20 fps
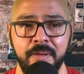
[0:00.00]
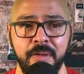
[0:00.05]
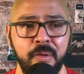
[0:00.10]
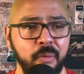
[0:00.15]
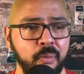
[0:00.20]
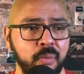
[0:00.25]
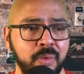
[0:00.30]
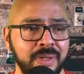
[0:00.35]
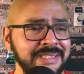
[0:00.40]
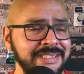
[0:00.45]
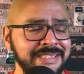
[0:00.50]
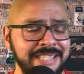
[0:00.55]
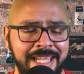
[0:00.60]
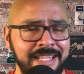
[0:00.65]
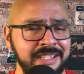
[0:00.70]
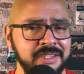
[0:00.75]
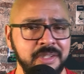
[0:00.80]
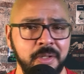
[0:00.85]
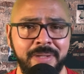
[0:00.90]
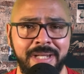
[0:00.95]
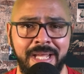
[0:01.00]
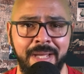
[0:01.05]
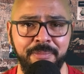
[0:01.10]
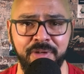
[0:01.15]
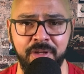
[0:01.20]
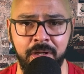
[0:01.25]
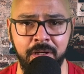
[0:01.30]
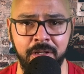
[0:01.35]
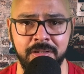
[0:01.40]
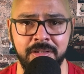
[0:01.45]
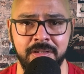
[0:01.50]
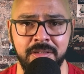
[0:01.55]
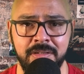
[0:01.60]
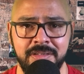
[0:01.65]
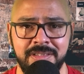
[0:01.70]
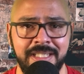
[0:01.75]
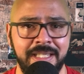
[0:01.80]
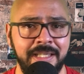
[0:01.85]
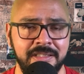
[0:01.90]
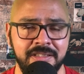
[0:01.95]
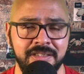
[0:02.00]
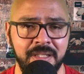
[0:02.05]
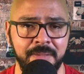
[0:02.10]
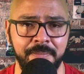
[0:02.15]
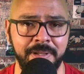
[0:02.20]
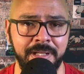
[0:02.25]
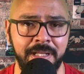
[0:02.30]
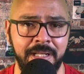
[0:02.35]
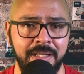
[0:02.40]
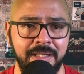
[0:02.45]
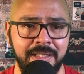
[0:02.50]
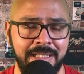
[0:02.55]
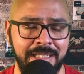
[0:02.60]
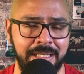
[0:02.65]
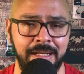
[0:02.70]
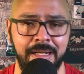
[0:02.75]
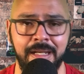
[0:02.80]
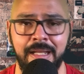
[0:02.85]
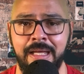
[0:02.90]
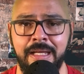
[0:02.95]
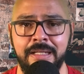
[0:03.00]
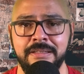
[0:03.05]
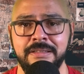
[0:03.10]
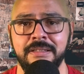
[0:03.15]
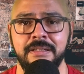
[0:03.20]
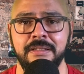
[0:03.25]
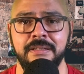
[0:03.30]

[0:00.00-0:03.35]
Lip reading: what takes so damn long to get somebody legalized?